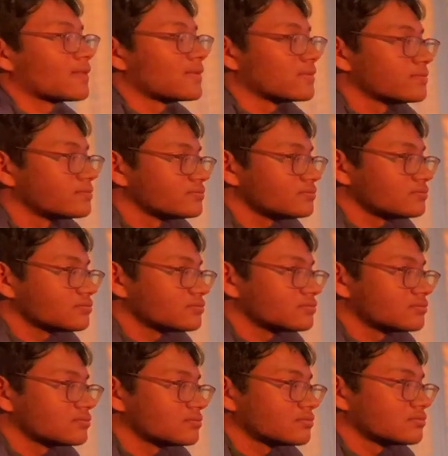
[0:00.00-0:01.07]

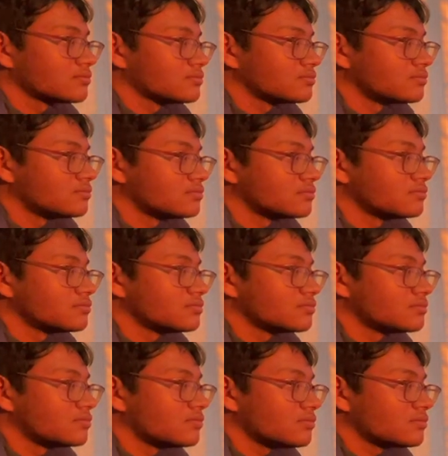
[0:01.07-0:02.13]

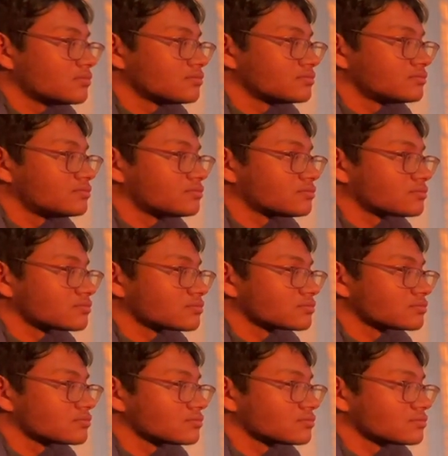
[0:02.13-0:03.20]

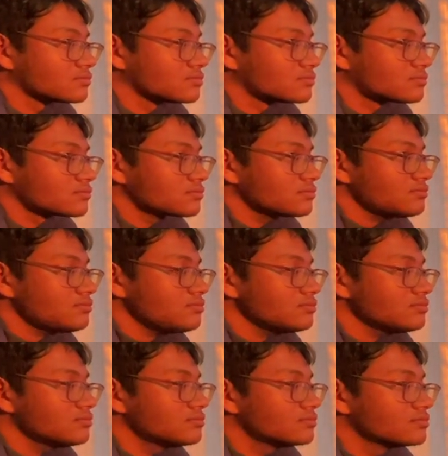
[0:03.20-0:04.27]

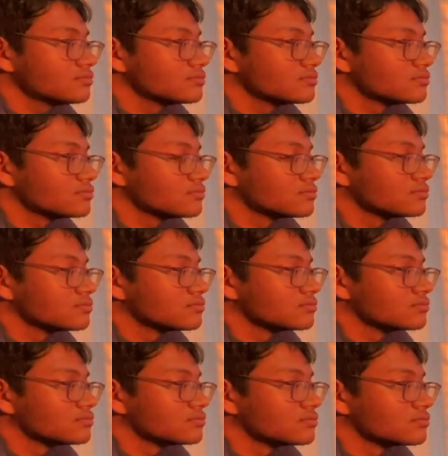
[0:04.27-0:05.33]

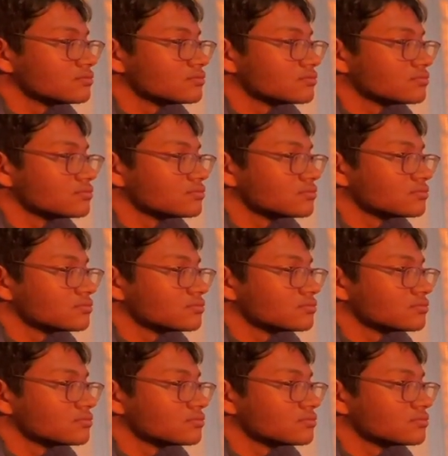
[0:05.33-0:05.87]
[no speech]